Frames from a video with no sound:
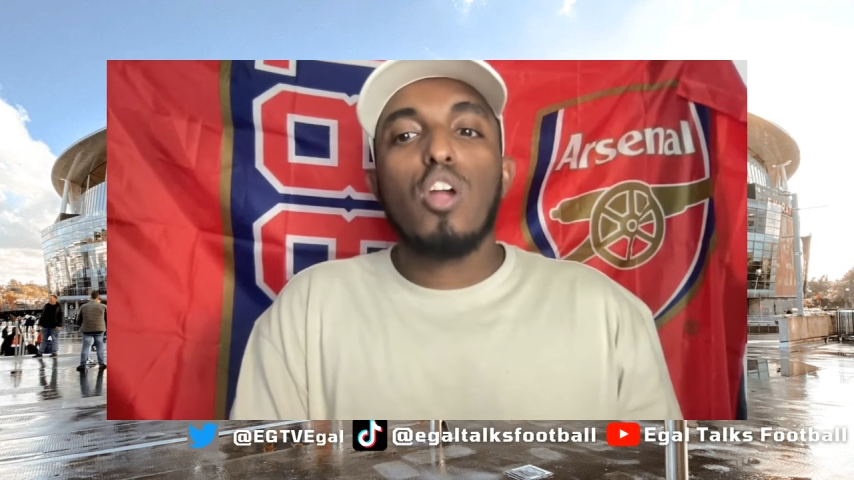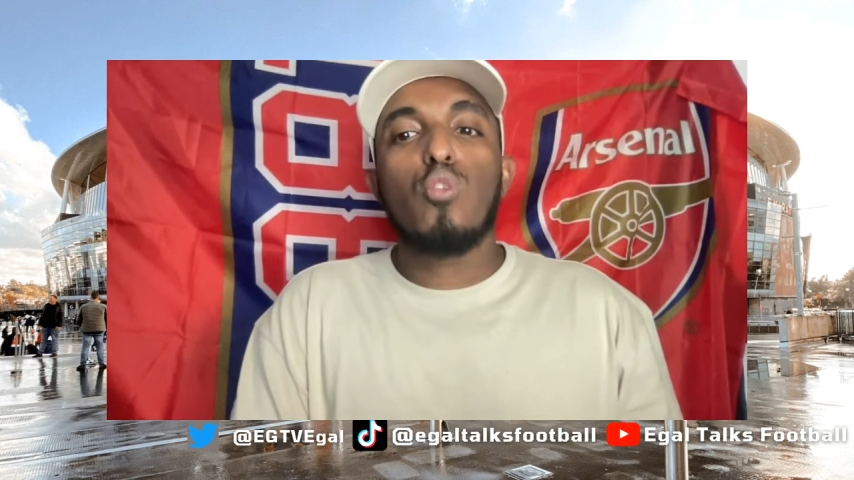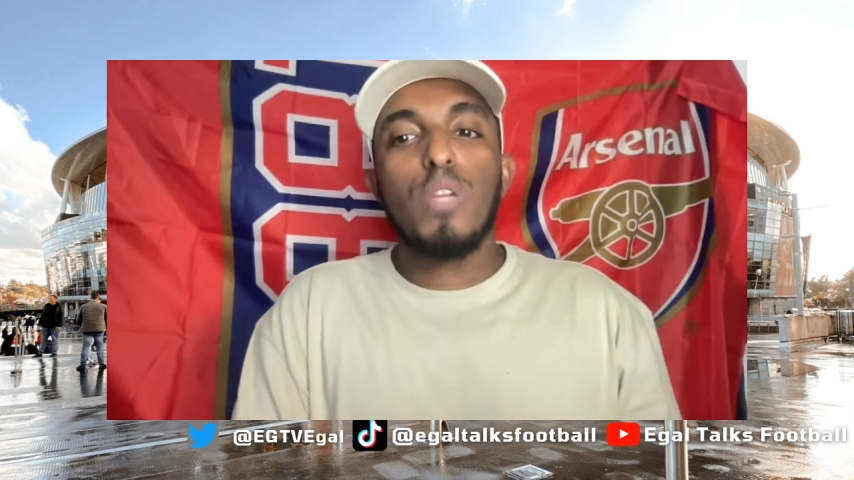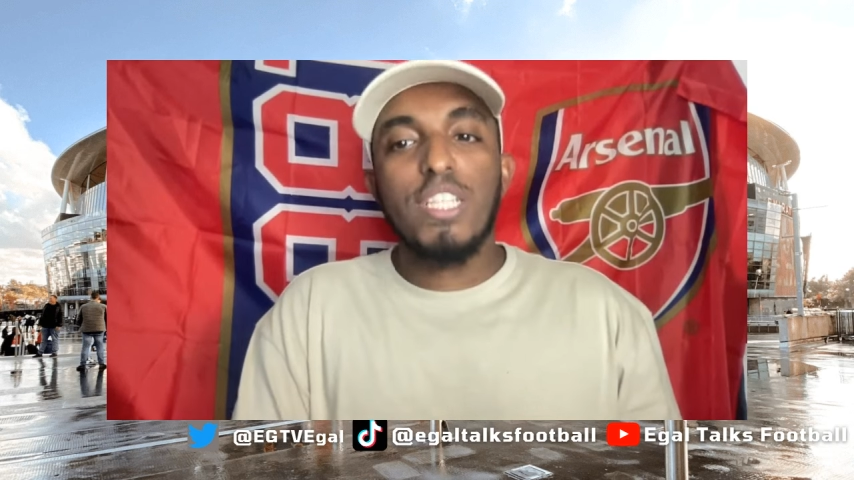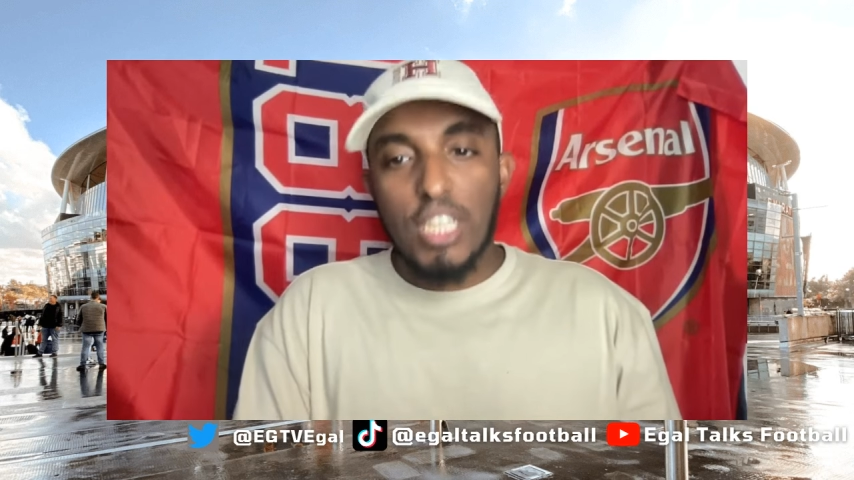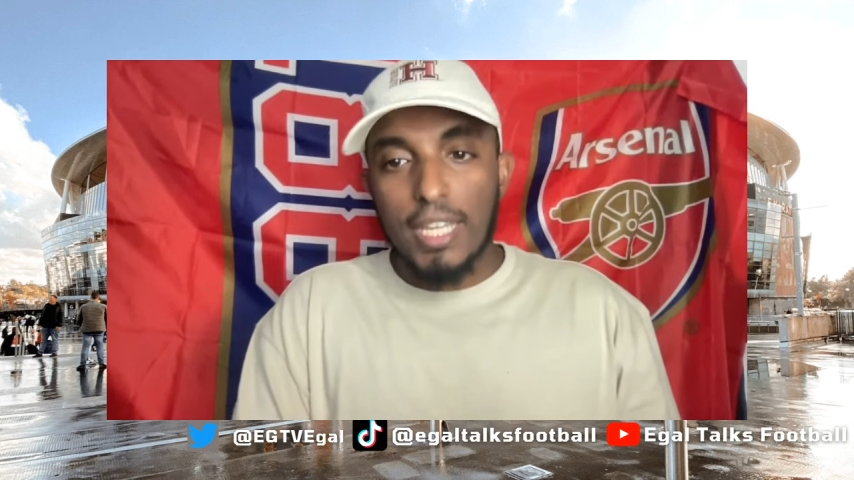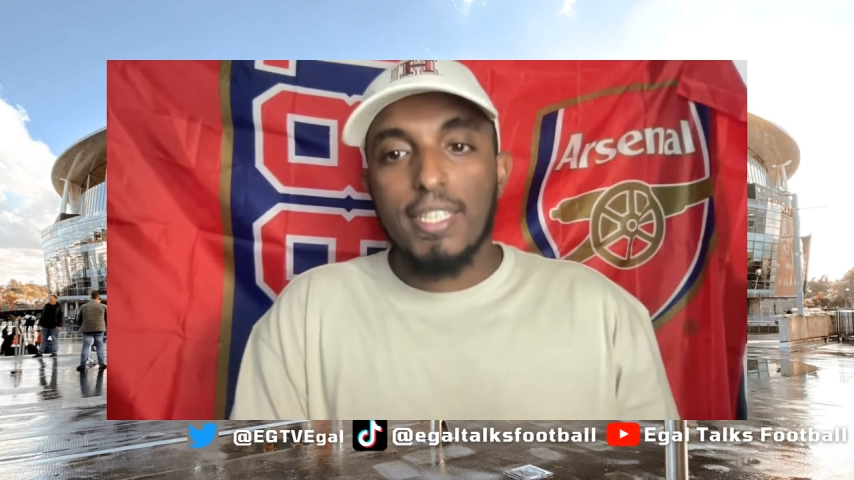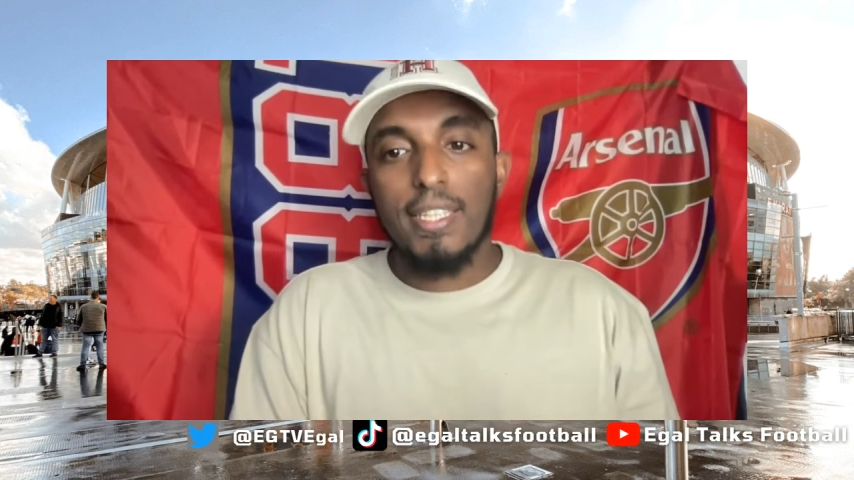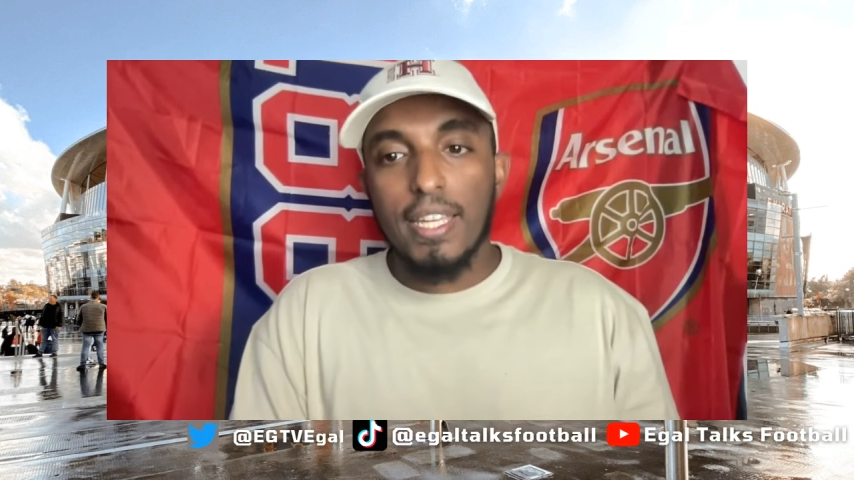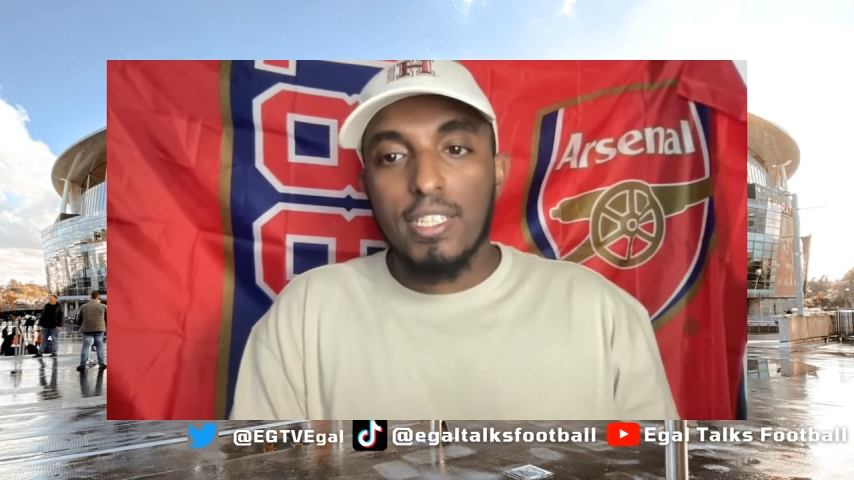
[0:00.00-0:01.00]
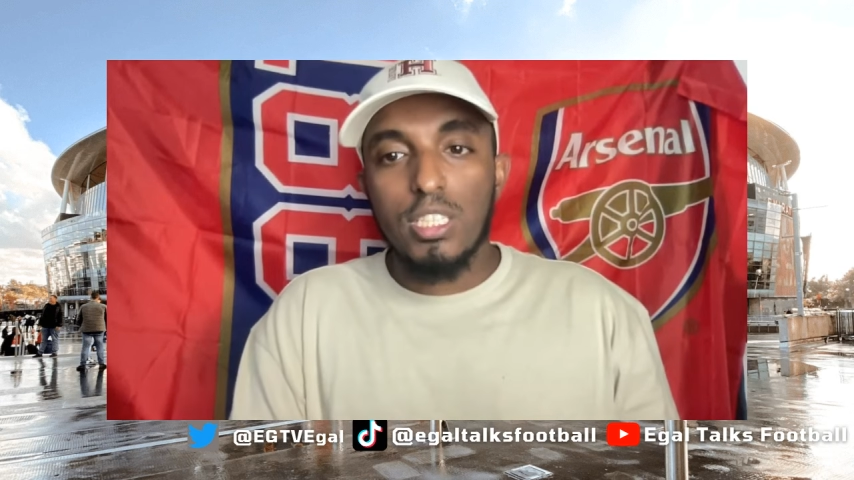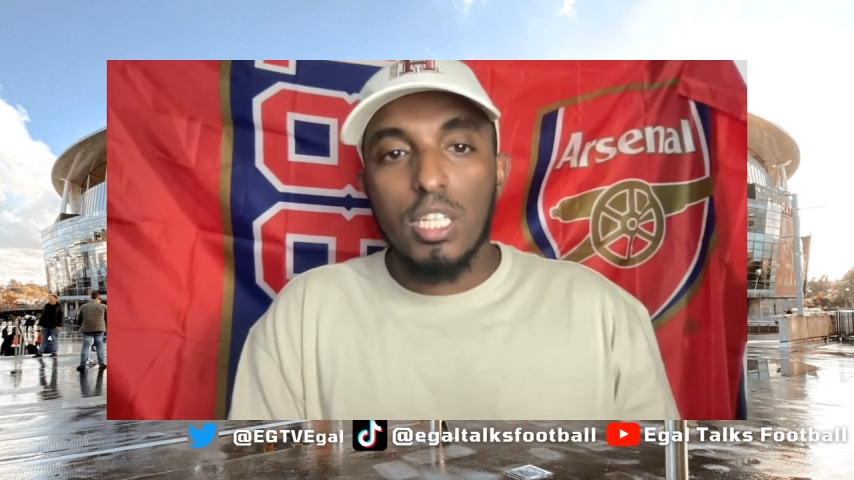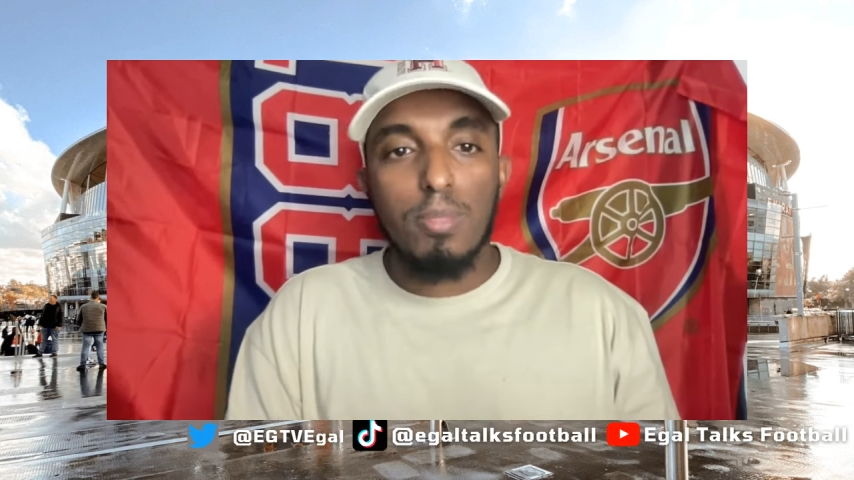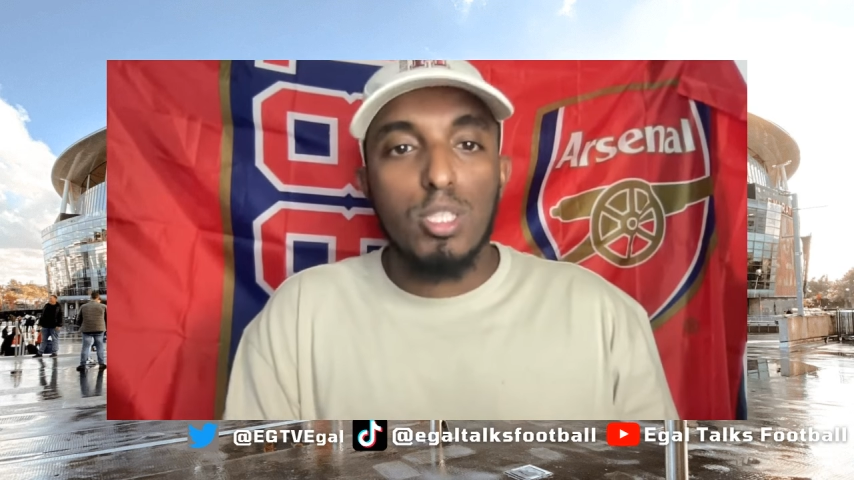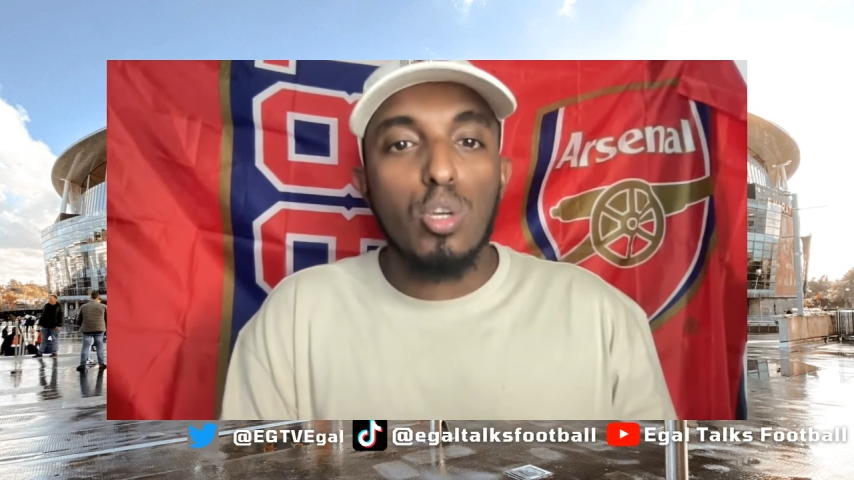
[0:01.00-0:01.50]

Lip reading: rejected, ladies and gentlemen.